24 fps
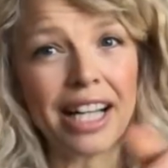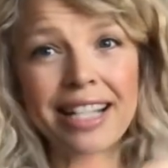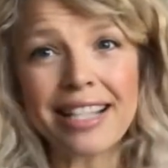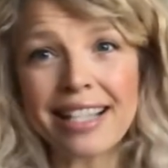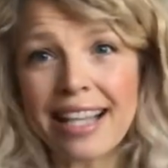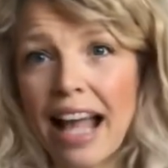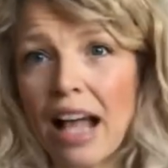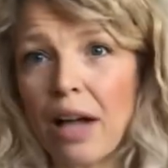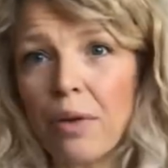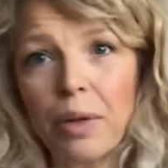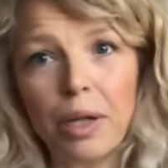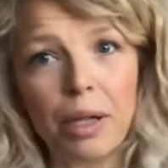can
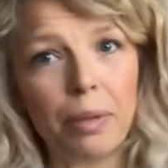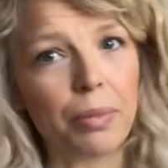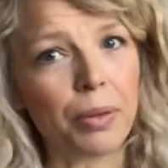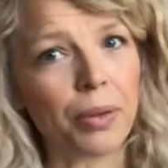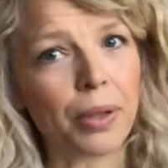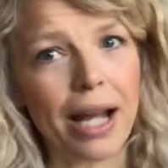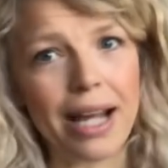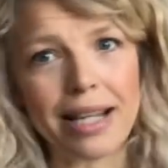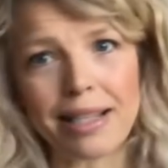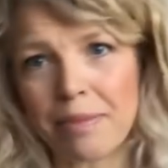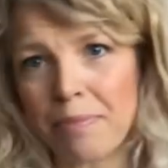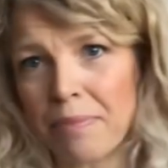tell when a
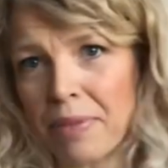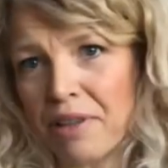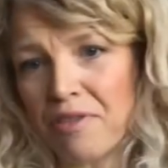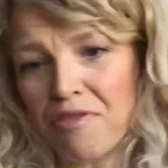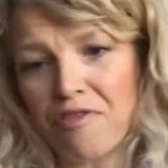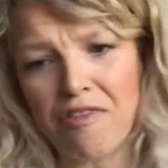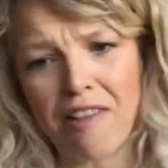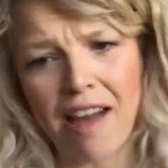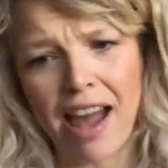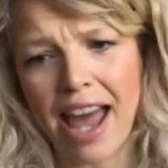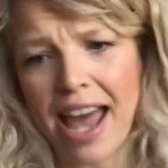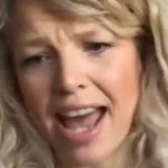book hasn't
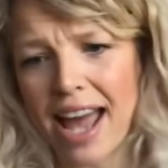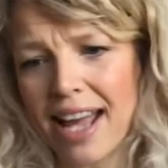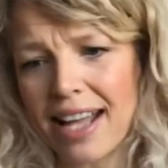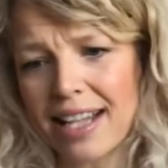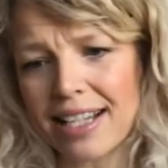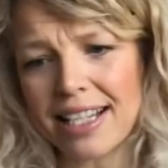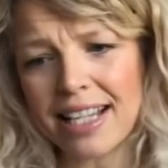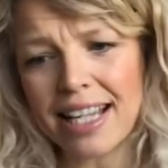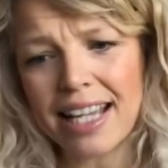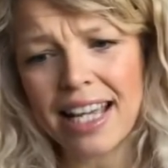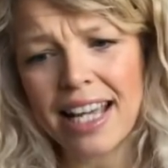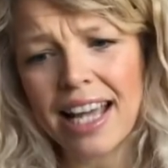been
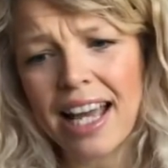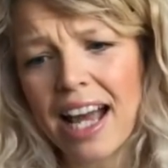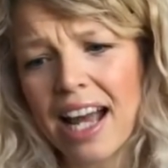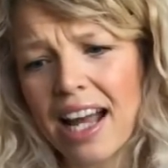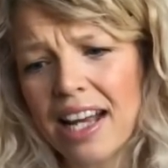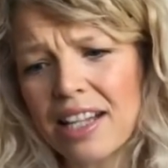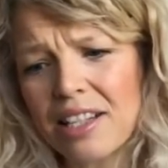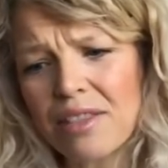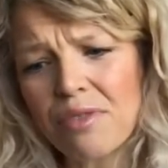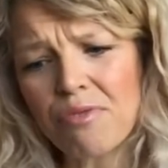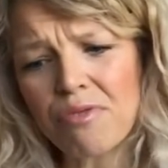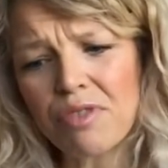read,
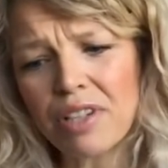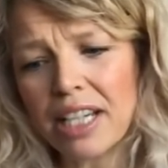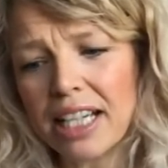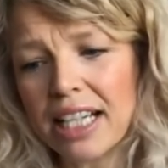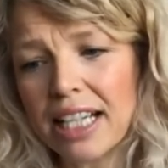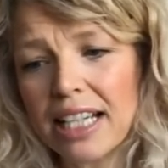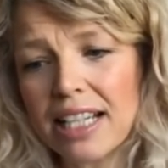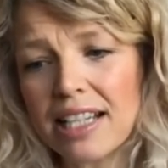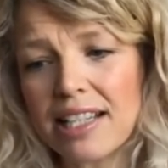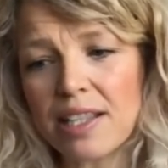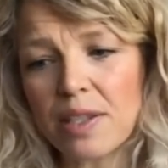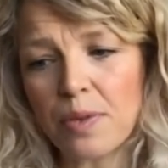and it's
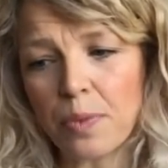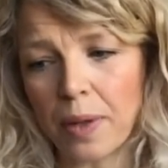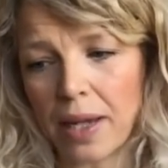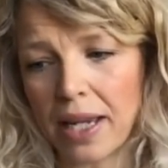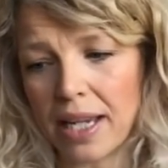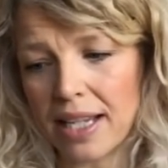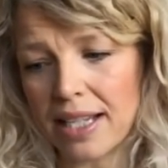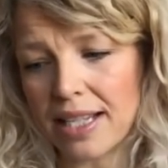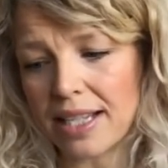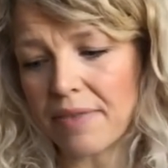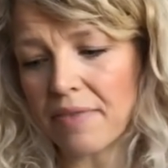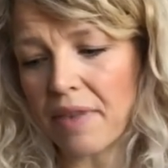really
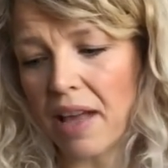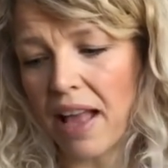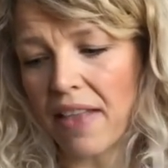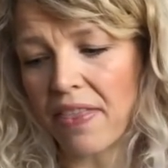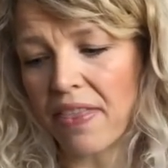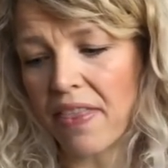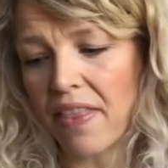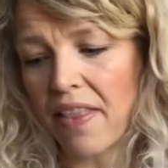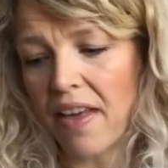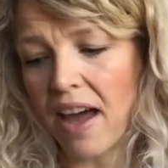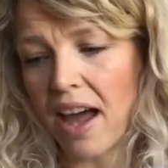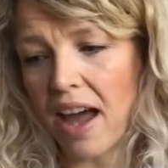sweet.
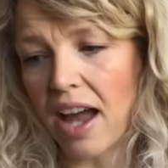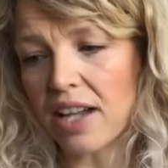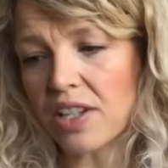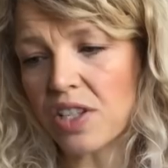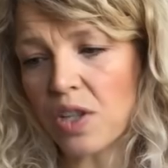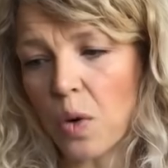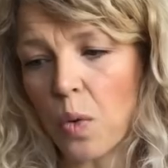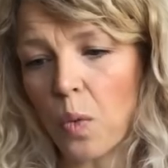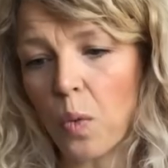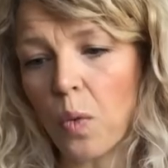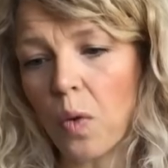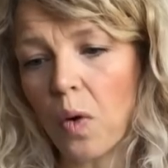And that
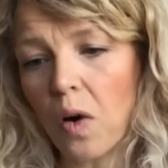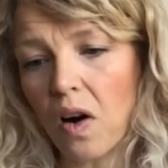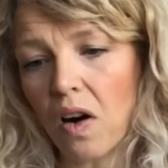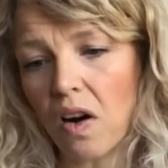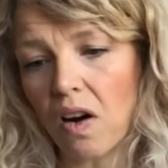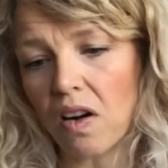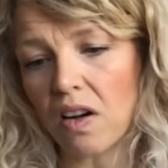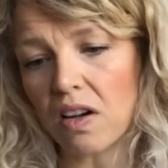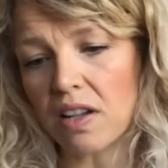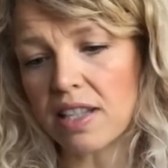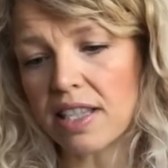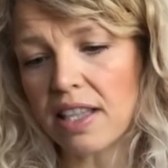
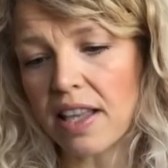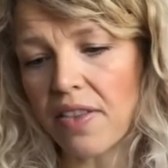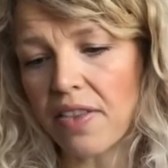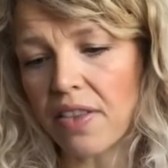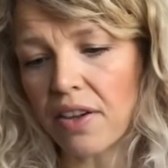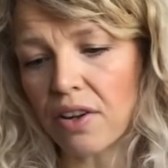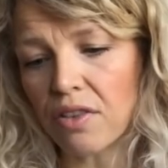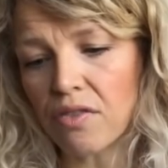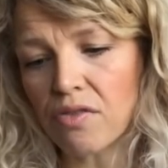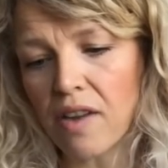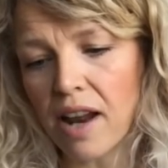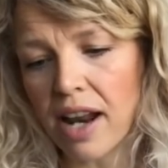was
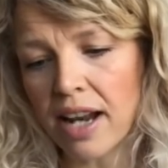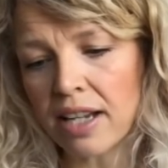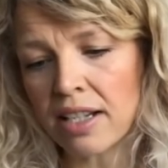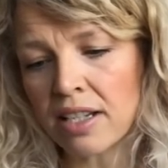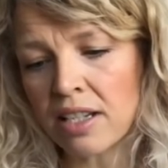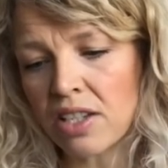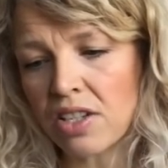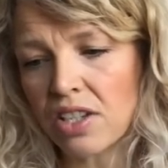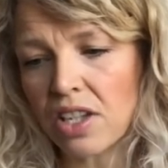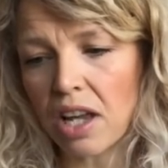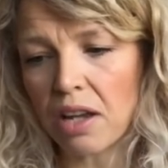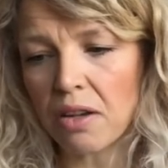the
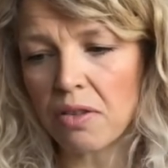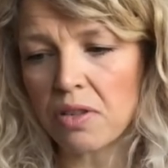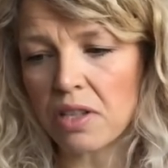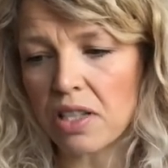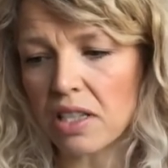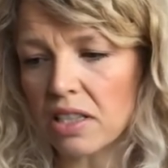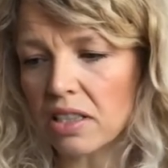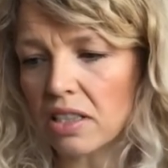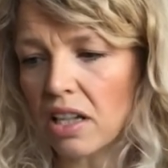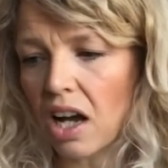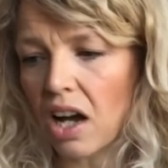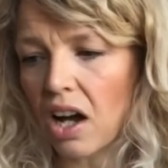grand
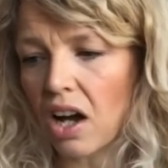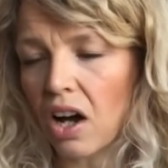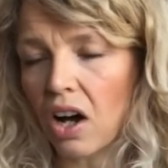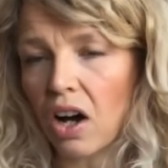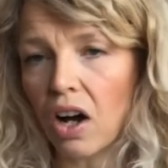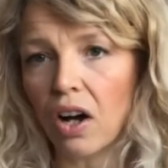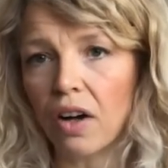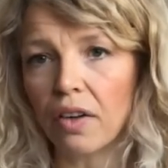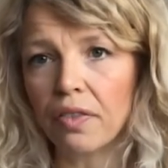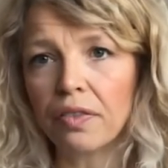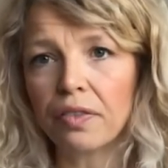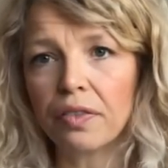total
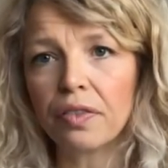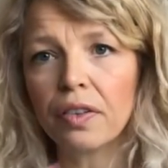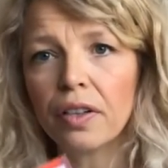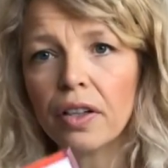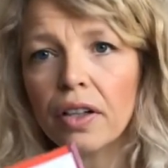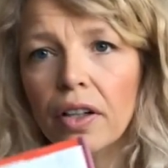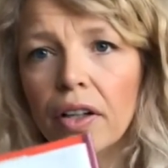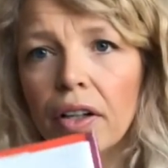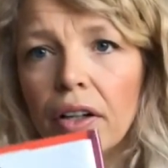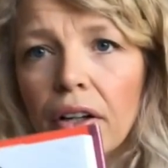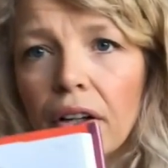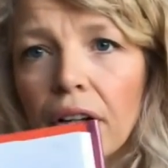of
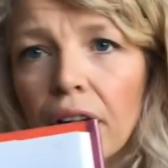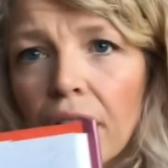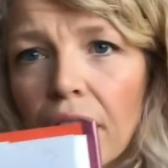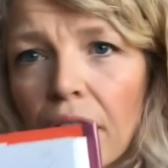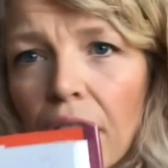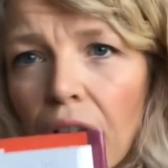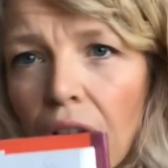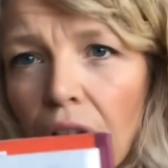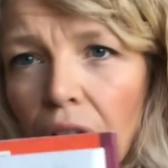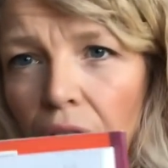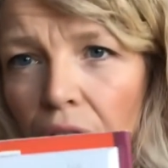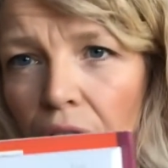
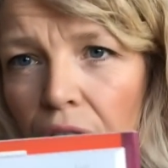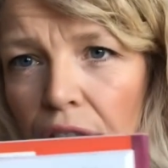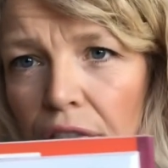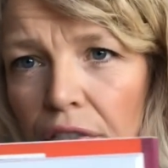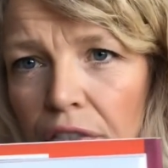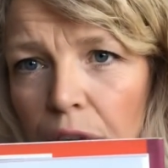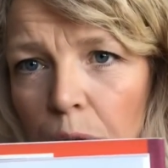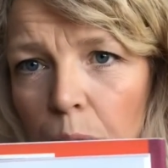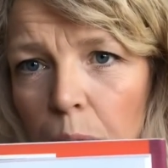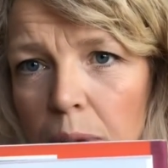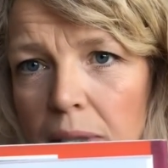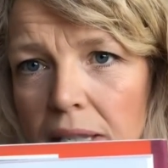
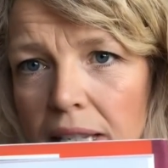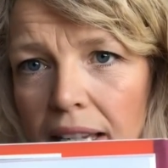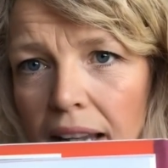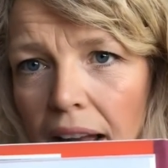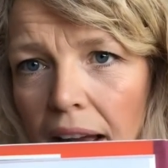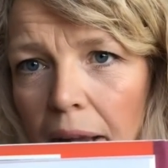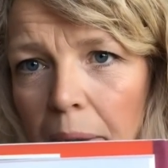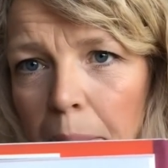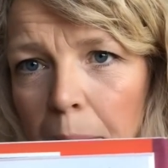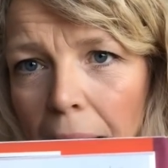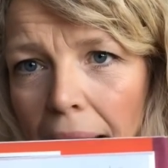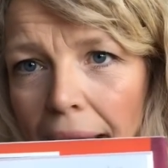
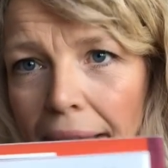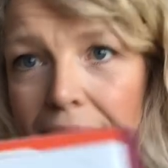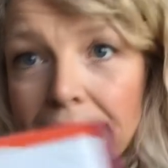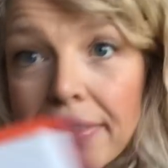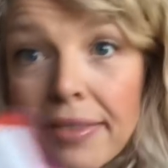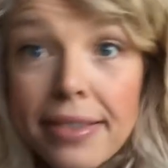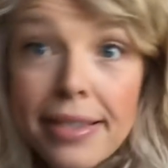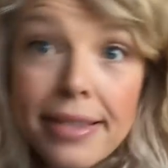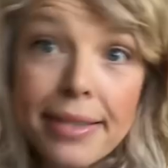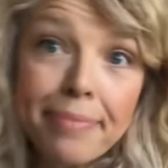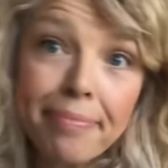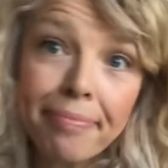49
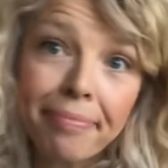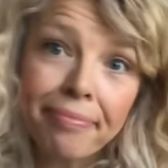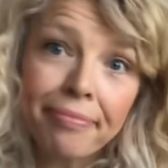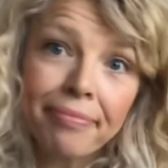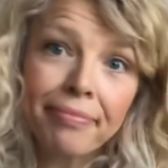pence.